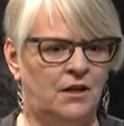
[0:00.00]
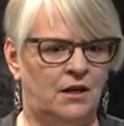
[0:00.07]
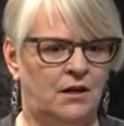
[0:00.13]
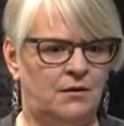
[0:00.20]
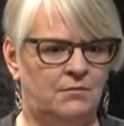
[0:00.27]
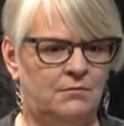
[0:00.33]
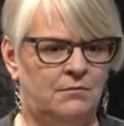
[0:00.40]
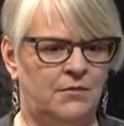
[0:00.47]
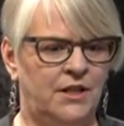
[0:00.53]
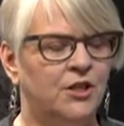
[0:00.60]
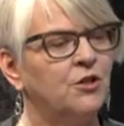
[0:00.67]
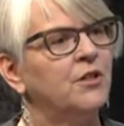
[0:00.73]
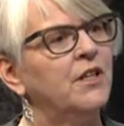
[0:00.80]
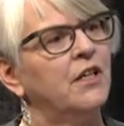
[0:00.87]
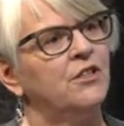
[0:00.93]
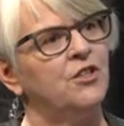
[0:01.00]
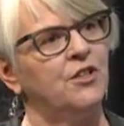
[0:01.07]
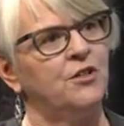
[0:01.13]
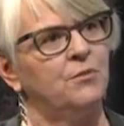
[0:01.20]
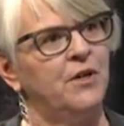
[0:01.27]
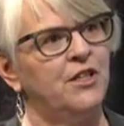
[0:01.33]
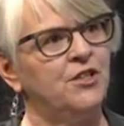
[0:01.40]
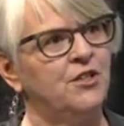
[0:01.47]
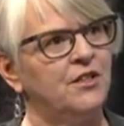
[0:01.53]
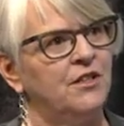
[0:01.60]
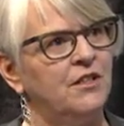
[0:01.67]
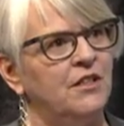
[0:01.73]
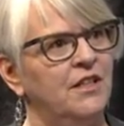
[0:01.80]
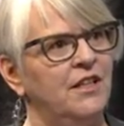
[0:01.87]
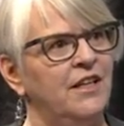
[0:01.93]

um, internet generation